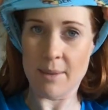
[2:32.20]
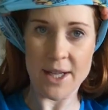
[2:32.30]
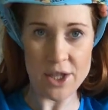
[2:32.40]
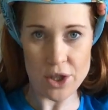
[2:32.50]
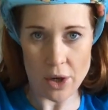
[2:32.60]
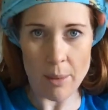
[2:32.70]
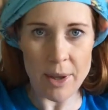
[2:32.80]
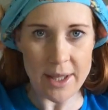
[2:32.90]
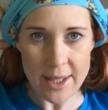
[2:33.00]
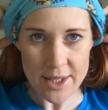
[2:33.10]
my shop,
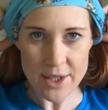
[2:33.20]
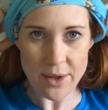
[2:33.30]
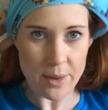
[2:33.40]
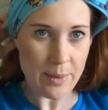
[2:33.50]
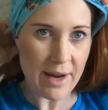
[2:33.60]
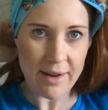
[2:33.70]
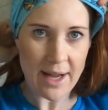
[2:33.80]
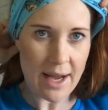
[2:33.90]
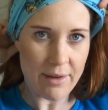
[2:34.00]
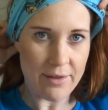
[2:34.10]
so you can wear it
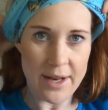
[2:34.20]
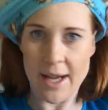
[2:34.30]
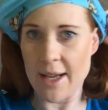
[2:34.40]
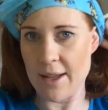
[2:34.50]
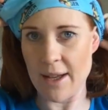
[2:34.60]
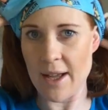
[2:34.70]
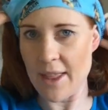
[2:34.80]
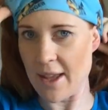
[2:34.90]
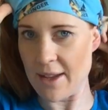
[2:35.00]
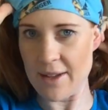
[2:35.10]
however you like. I
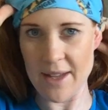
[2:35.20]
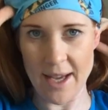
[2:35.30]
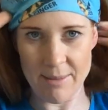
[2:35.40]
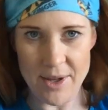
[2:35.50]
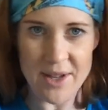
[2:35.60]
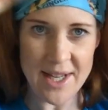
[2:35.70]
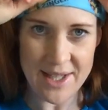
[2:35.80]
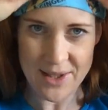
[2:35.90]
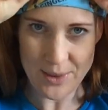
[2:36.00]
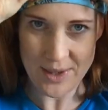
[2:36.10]
think, yeah, you'd need
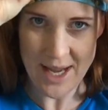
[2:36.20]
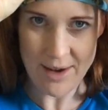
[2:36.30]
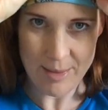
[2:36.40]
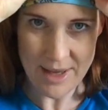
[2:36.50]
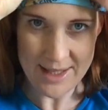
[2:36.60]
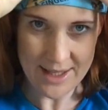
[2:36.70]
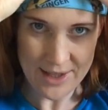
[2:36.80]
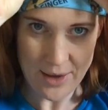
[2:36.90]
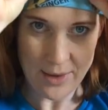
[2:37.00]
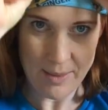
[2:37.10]
to sort it out a bit to
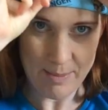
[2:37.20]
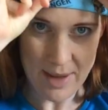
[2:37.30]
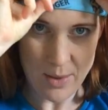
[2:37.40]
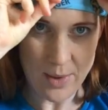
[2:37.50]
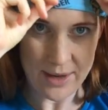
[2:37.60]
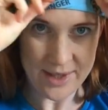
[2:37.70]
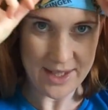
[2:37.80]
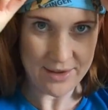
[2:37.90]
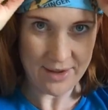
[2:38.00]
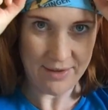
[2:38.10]
show the big wild
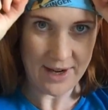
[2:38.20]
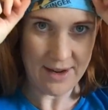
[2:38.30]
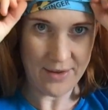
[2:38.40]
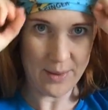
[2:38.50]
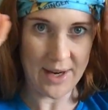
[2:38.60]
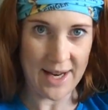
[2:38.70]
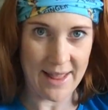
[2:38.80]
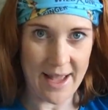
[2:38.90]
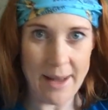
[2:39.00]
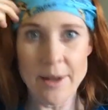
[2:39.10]
ginger at the front if you wanted it
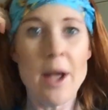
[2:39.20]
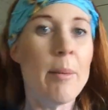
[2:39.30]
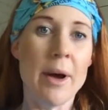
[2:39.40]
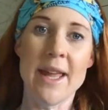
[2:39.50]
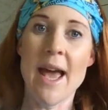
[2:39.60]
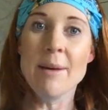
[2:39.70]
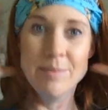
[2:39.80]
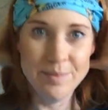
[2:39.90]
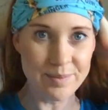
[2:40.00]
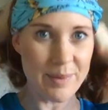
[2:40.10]
there. But yeah,
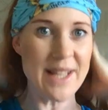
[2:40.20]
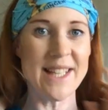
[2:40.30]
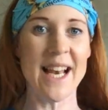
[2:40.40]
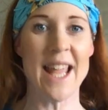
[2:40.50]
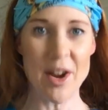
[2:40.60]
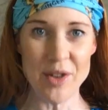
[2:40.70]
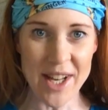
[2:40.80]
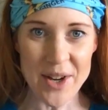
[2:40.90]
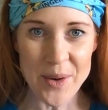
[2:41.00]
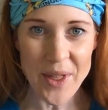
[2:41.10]
basically a
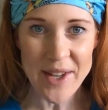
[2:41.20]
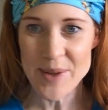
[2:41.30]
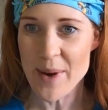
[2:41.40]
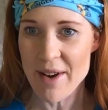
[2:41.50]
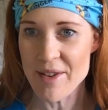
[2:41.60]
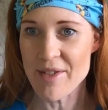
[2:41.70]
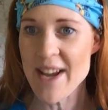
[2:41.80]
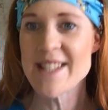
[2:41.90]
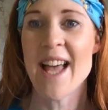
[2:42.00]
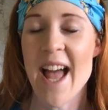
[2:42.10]
really cool thing to wear in a
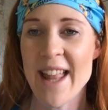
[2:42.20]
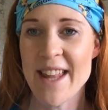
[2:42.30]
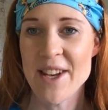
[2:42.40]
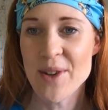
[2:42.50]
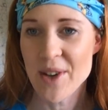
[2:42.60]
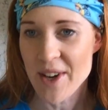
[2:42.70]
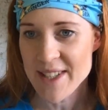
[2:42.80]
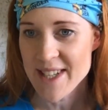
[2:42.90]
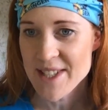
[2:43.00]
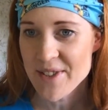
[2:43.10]
race, and then you can
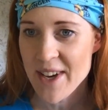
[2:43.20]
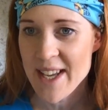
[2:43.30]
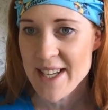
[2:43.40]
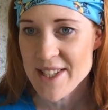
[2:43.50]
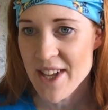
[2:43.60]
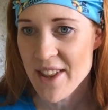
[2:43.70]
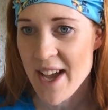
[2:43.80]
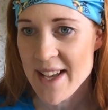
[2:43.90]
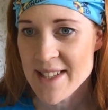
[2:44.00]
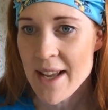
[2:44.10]
identify each other
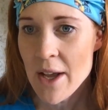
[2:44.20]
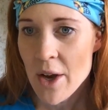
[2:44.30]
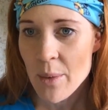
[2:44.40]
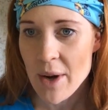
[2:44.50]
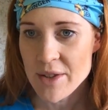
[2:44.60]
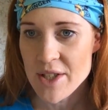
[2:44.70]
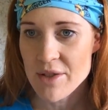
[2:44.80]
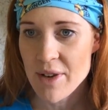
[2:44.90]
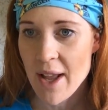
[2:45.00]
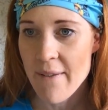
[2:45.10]
as Wild
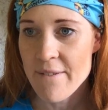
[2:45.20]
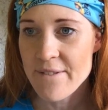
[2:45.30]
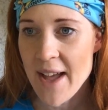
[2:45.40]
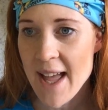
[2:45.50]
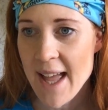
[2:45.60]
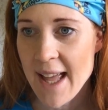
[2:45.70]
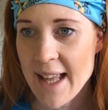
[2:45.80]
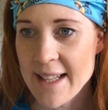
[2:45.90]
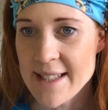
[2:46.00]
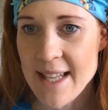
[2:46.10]
Ginger Running
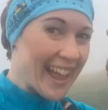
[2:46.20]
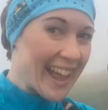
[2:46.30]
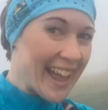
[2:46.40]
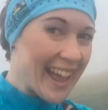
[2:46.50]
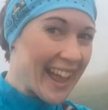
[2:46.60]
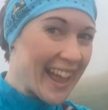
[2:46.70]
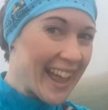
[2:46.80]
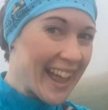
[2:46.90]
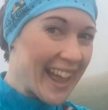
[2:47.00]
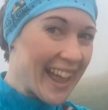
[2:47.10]
fans. Here
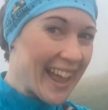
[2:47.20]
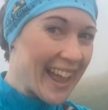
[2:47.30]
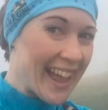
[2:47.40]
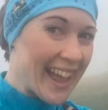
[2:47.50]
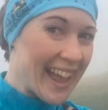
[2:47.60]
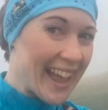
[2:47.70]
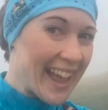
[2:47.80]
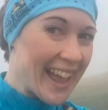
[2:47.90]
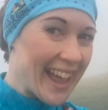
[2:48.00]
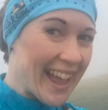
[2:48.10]
is a picture of me wearing
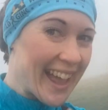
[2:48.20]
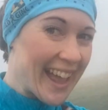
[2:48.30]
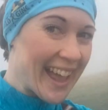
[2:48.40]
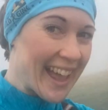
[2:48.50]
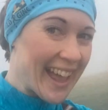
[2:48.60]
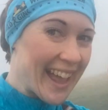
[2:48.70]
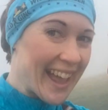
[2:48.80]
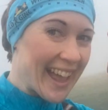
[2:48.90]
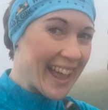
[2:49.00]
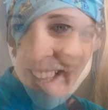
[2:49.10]
it on the hill.
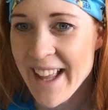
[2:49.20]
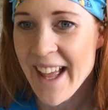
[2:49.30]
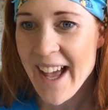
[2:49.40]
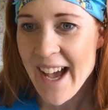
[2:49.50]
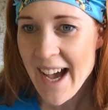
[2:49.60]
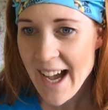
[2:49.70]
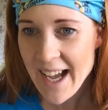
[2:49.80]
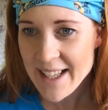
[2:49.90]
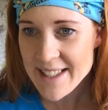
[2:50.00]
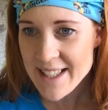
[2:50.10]

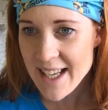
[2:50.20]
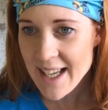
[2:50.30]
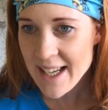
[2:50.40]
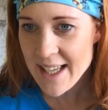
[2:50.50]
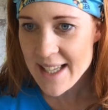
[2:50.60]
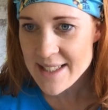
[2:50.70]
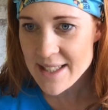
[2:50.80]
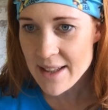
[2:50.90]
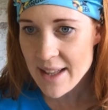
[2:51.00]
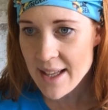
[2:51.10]
And here is
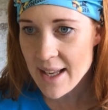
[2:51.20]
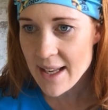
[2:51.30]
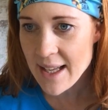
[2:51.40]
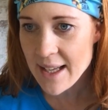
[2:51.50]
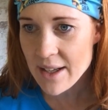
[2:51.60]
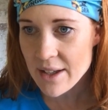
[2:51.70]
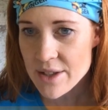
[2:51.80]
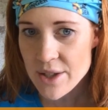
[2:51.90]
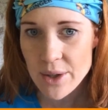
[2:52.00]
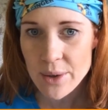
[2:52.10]
the link
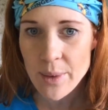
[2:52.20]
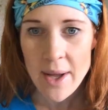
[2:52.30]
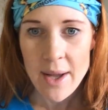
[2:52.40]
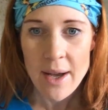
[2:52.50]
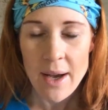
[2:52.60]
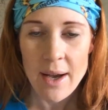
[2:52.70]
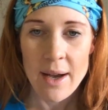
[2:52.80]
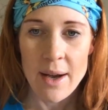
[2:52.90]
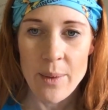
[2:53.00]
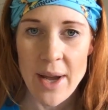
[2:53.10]
to
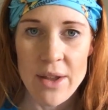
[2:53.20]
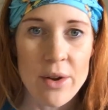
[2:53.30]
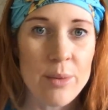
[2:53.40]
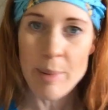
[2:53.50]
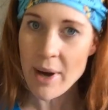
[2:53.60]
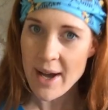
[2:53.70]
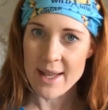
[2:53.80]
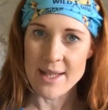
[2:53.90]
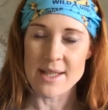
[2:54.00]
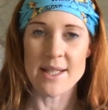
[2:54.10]
where you can
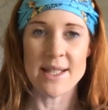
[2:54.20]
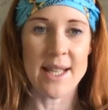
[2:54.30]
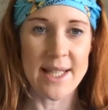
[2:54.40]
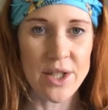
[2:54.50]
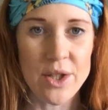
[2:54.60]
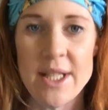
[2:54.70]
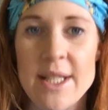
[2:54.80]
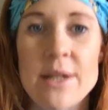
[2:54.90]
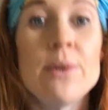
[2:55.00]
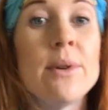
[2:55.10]
buy such exciting
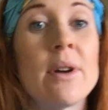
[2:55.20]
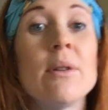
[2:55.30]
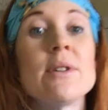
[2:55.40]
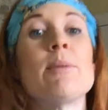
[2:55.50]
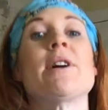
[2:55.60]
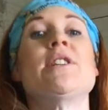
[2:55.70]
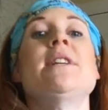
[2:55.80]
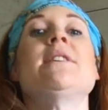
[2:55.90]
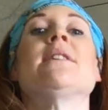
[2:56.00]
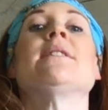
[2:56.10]
goodies. Oh, you can also buy
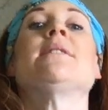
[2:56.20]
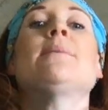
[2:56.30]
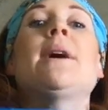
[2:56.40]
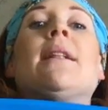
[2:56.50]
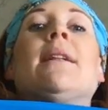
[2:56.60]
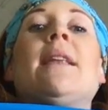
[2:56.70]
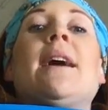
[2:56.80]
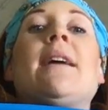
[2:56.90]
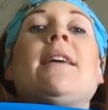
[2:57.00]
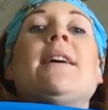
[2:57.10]
t-shirts as well,
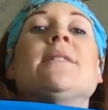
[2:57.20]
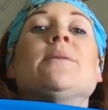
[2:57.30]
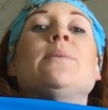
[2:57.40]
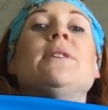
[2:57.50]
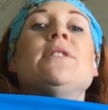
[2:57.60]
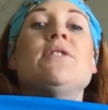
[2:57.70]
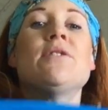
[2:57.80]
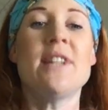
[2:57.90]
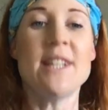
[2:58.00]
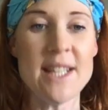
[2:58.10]
like this Wild Ginger
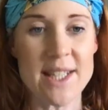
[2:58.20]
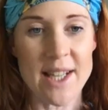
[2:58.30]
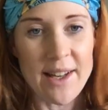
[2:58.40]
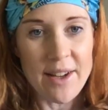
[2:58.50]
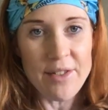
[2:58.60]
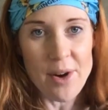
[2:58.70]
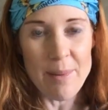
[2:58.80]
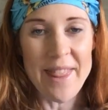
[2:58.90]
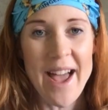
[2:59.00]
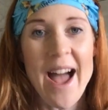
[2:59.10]
Running t-shirt. I forgot
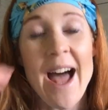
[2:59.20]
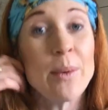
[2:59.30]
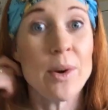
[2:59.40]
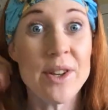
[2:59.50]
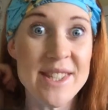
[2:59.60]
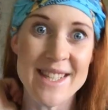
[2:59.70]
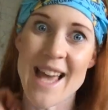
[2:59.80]
about that. And one that says